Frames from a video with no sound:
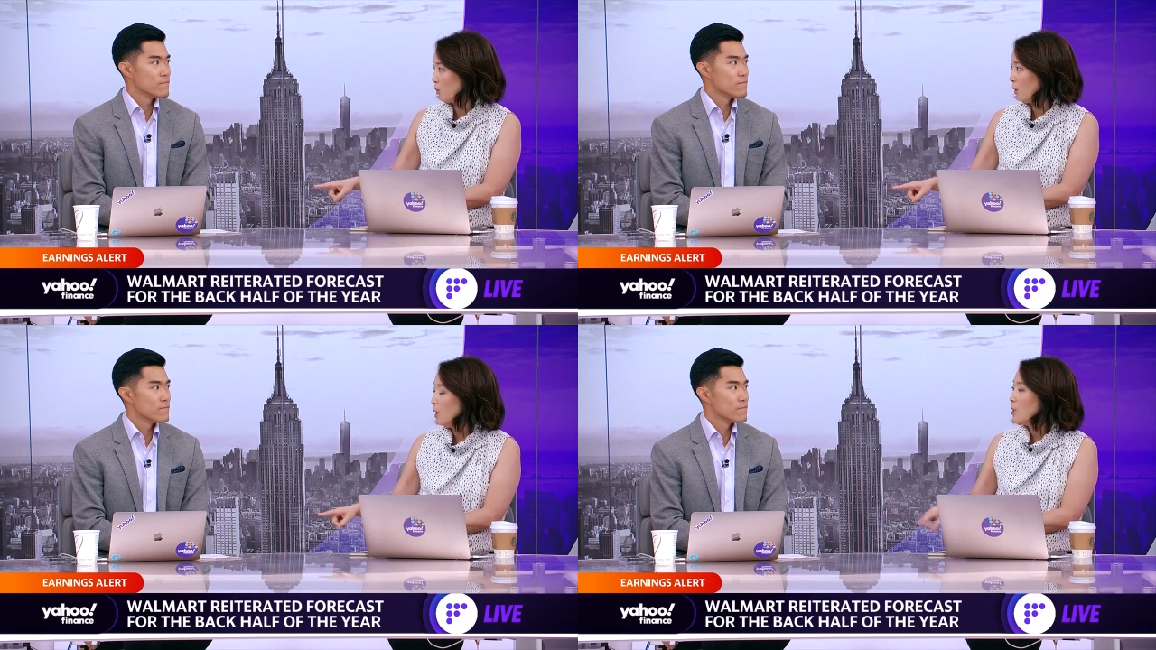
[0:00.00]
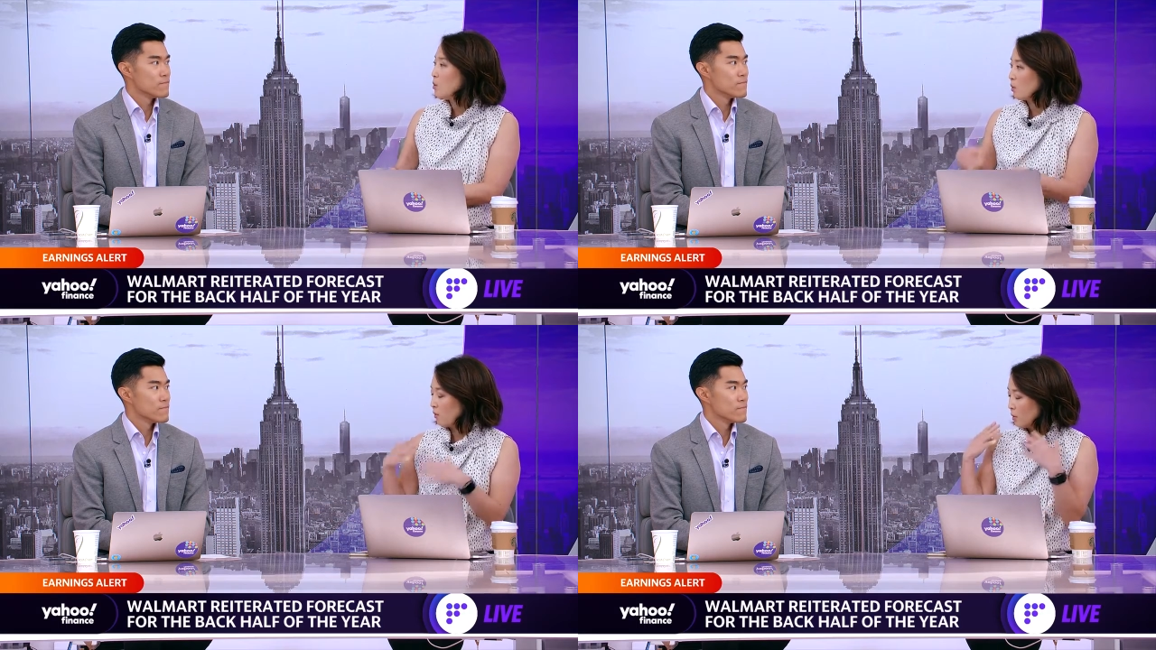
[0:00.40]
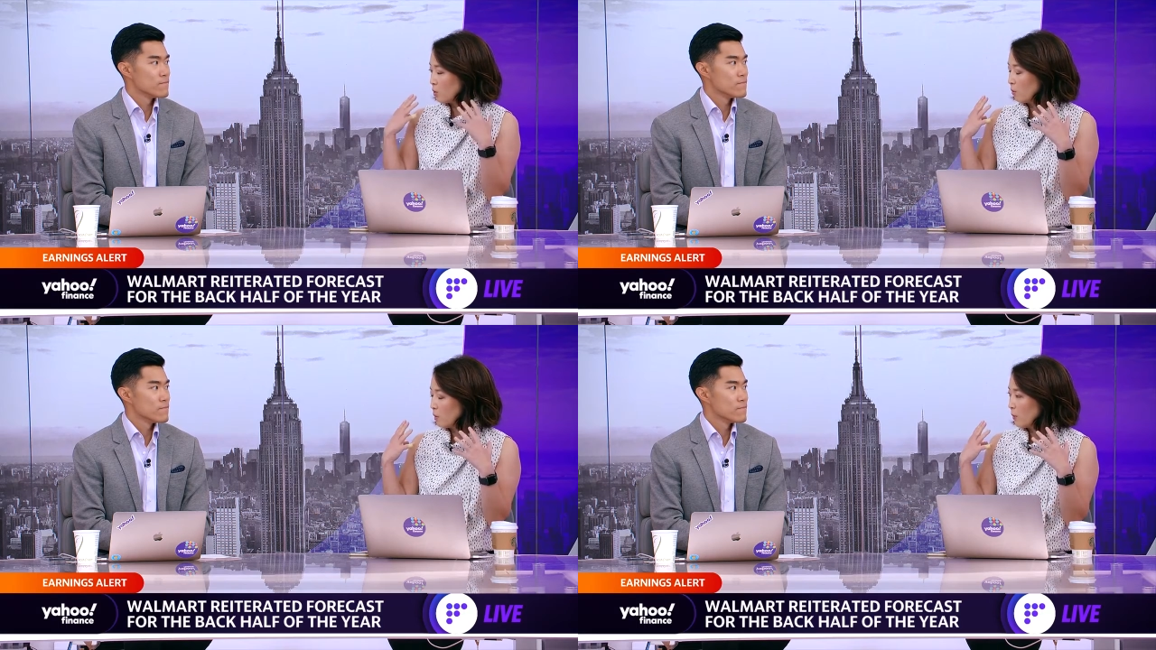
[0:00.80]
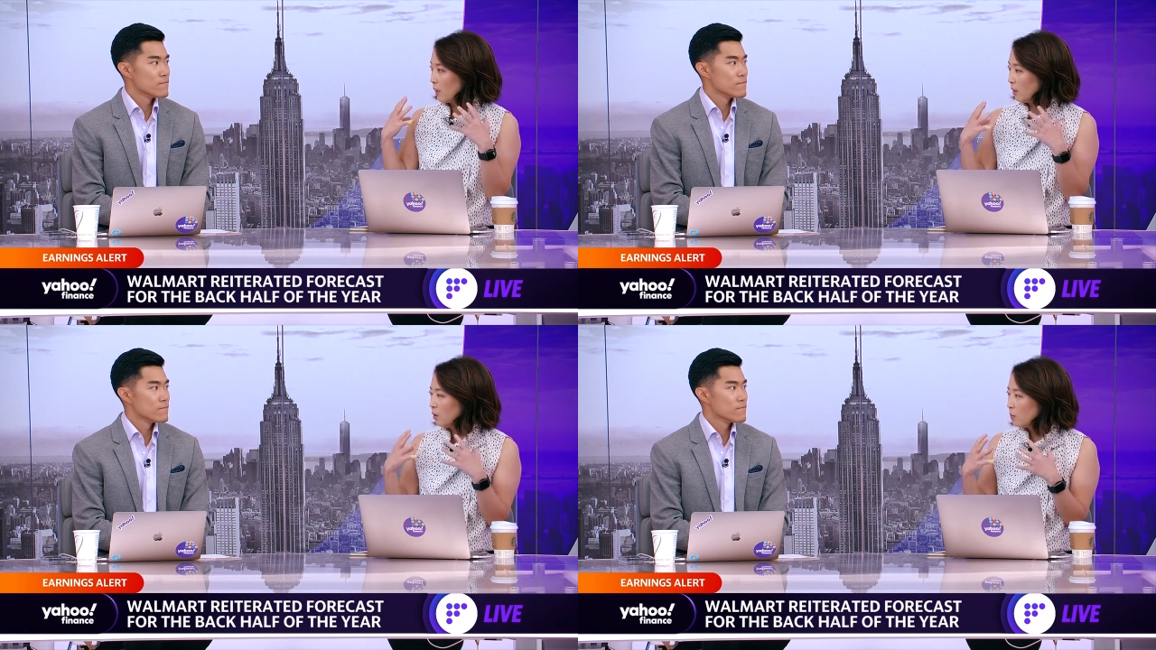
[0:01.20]
Speaker 1: to sort of consumers
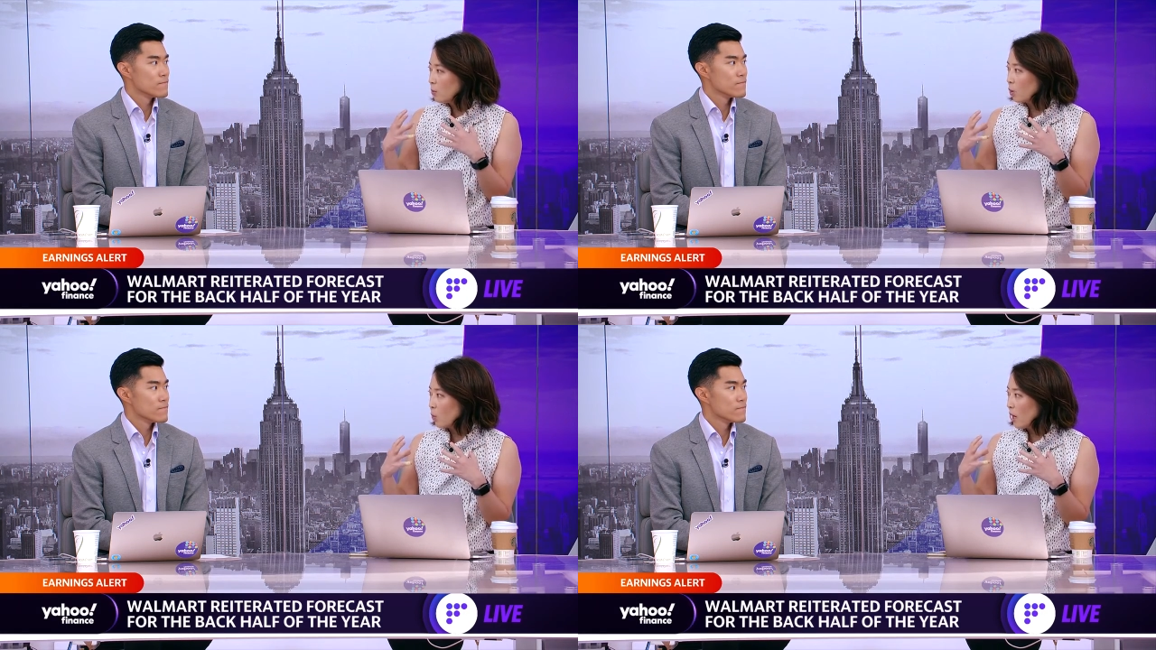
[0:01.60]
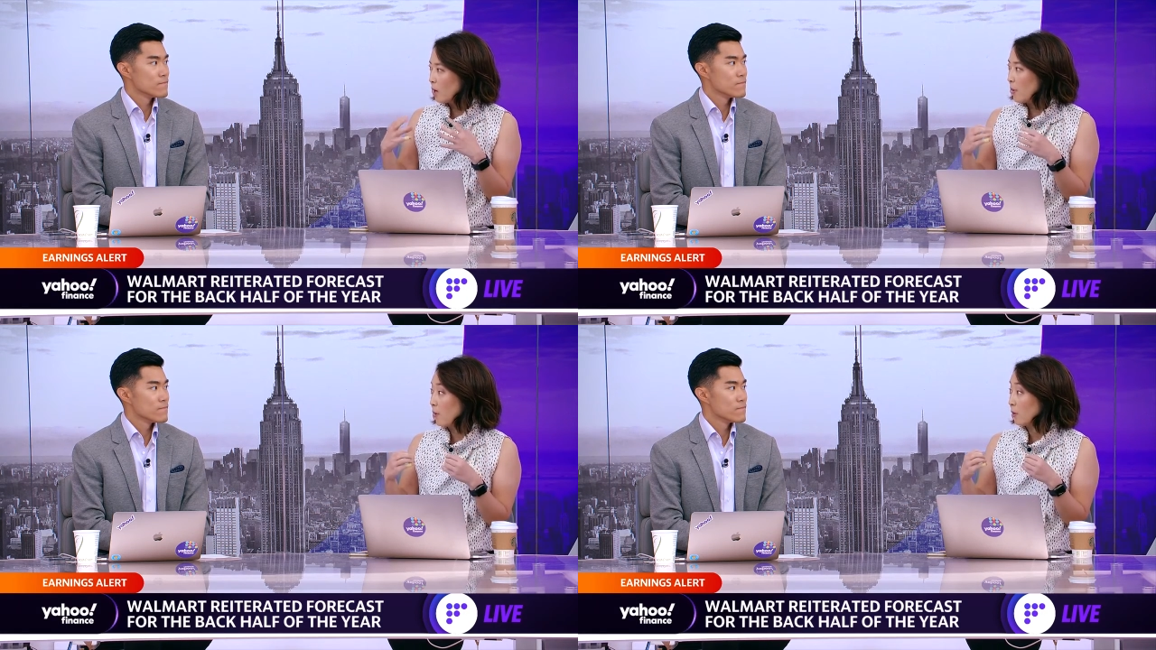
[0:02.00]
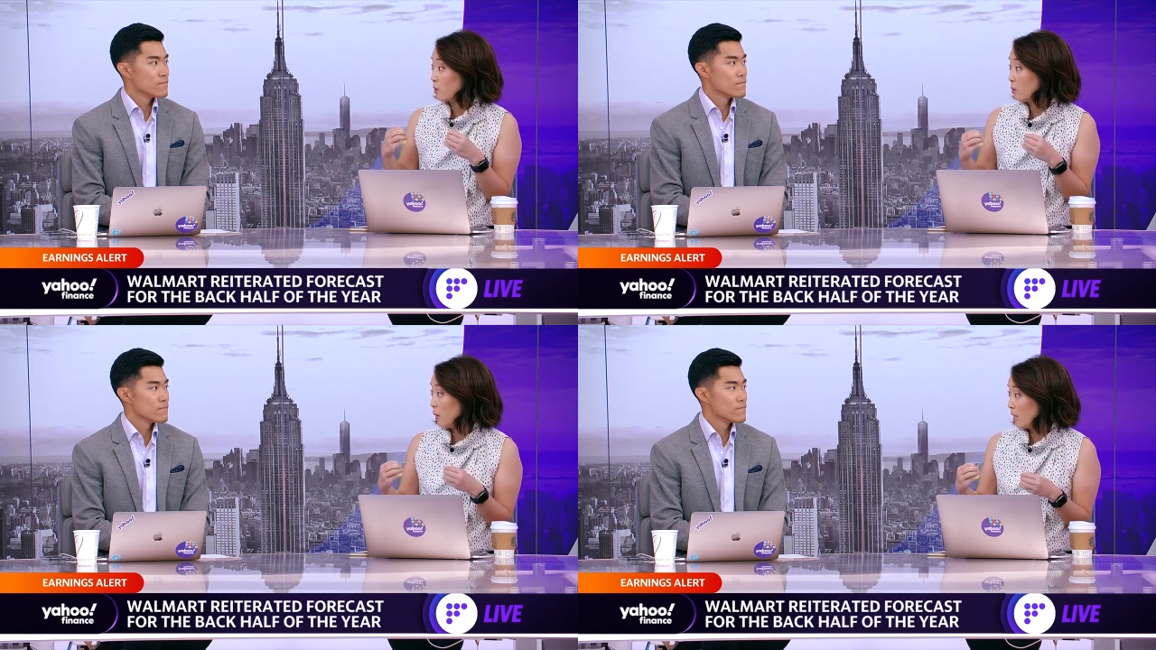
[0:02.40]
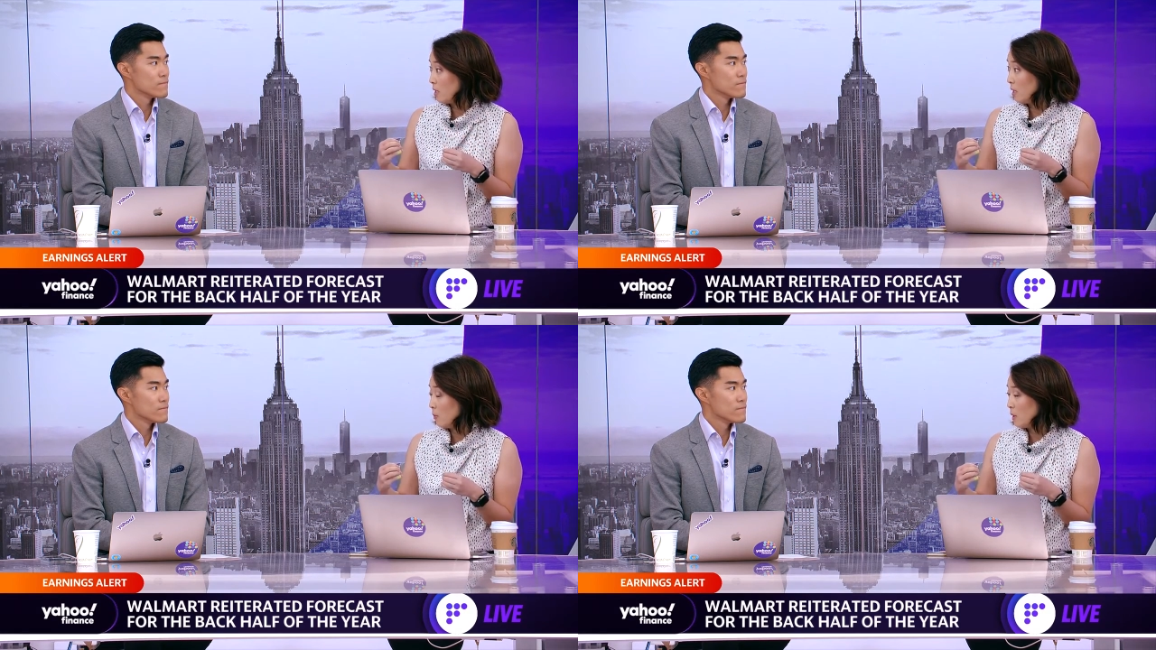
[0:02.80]
being a little more aware about their
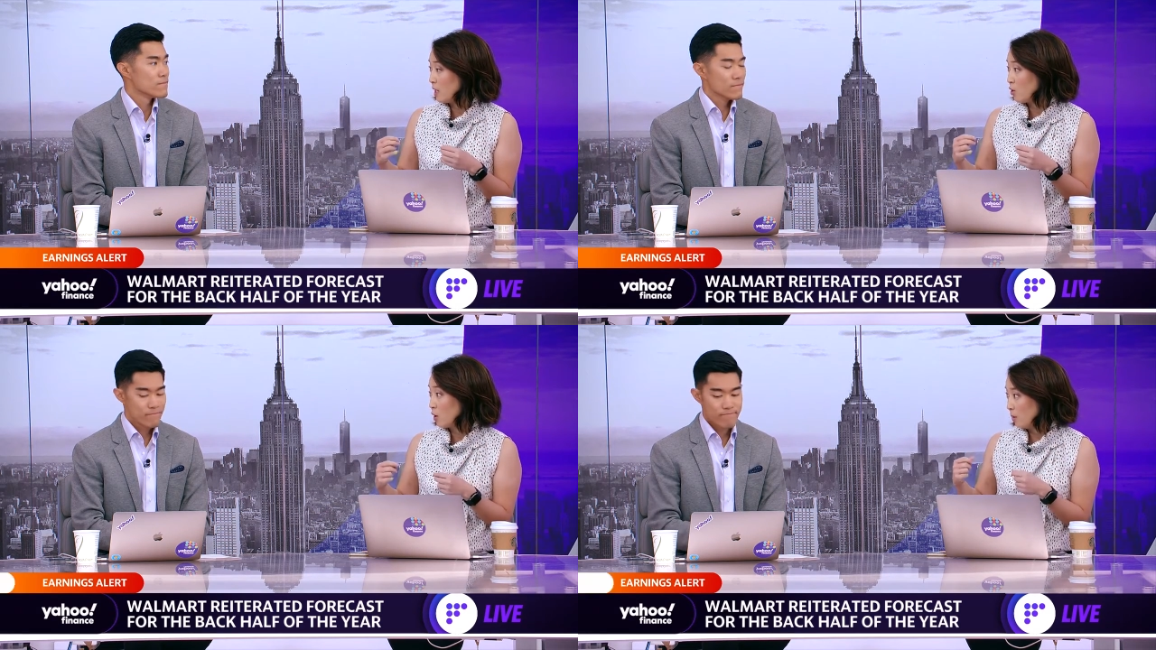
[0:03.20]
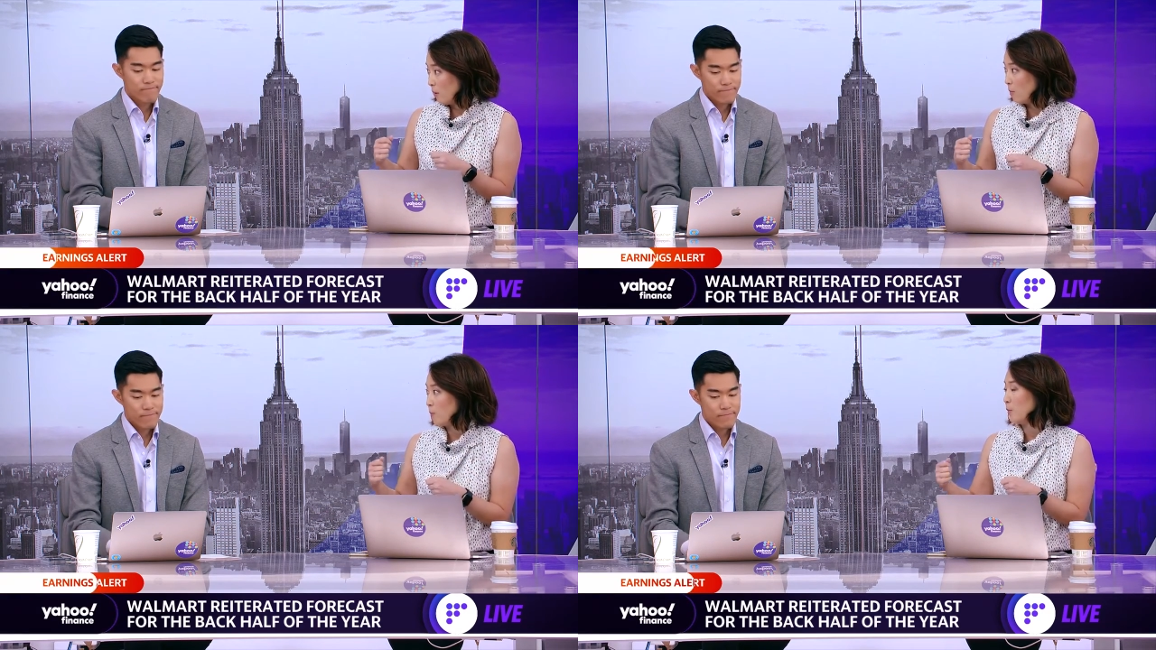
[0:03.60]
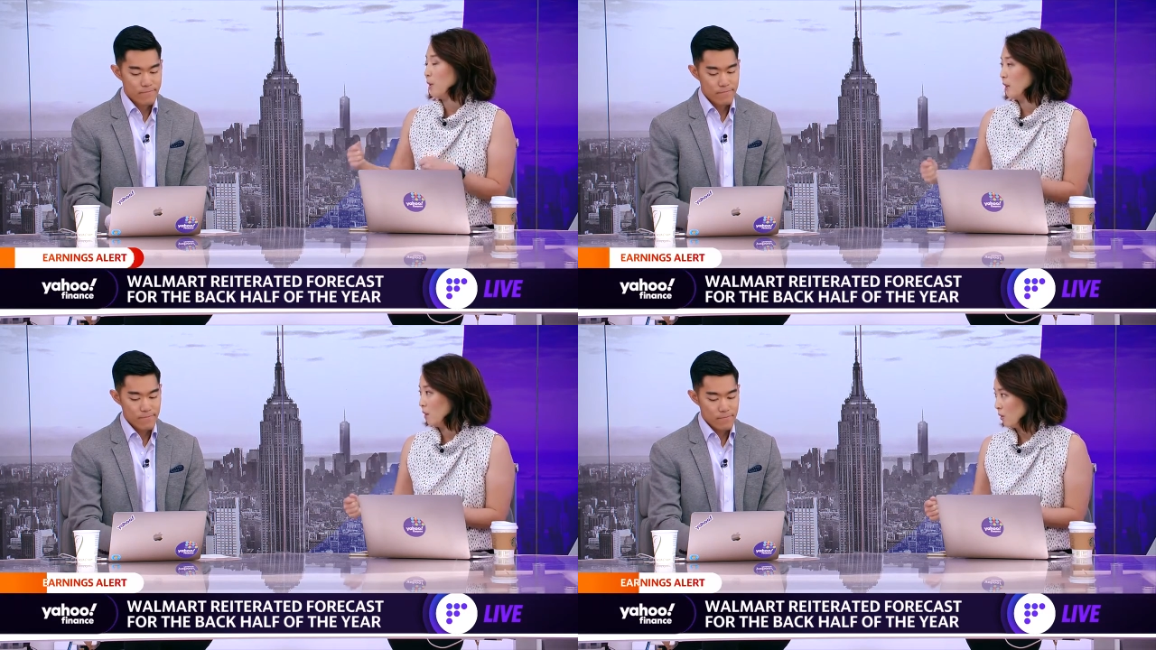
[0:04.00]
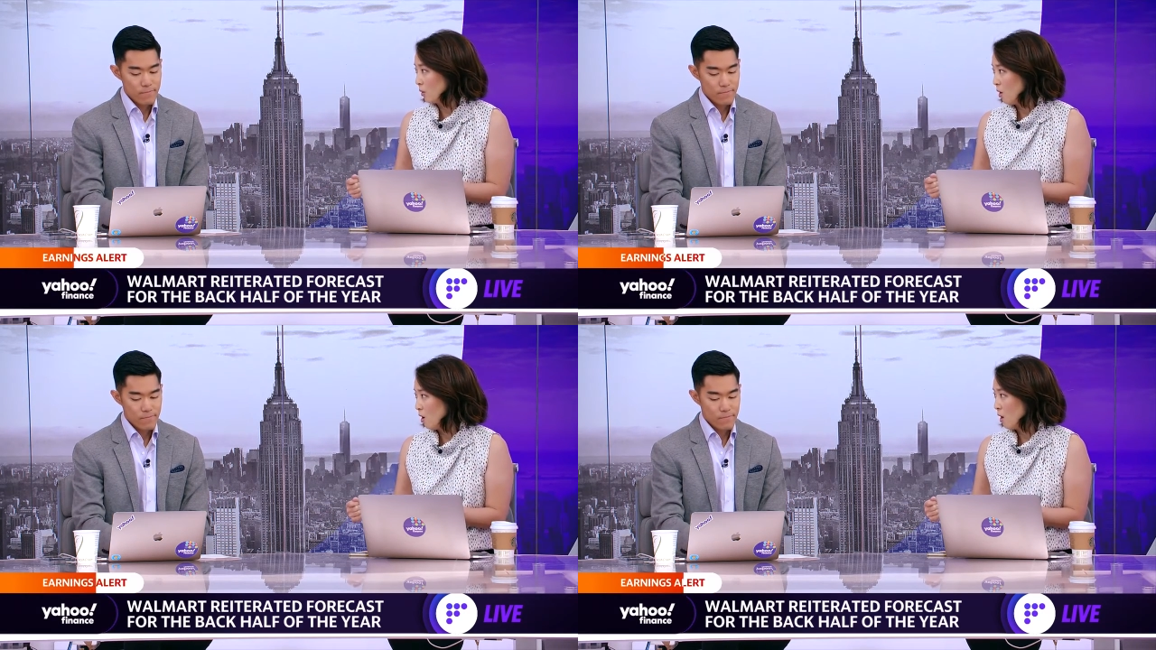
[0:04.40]
spending, potentially maybe putting it on
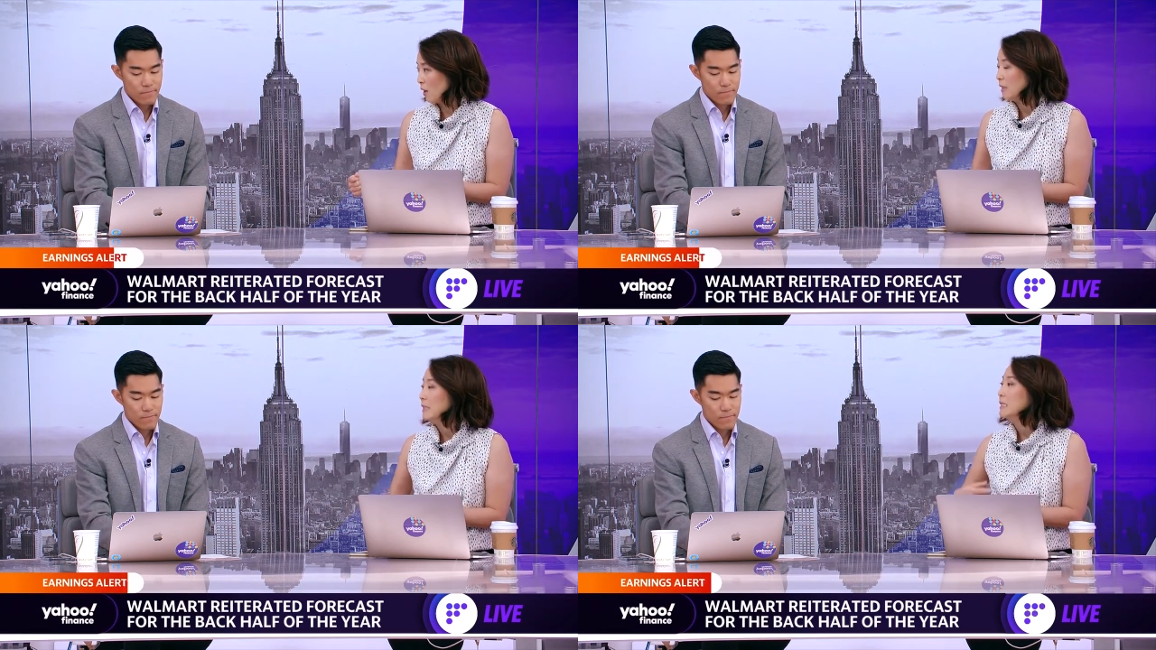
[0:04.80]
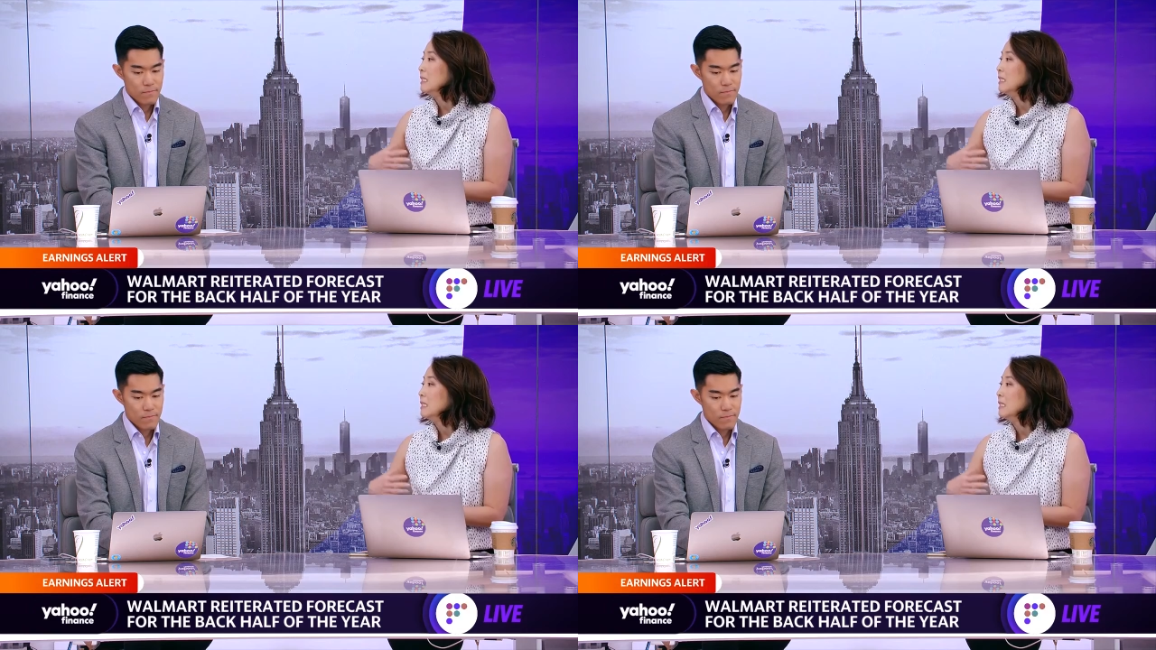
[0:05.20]
their card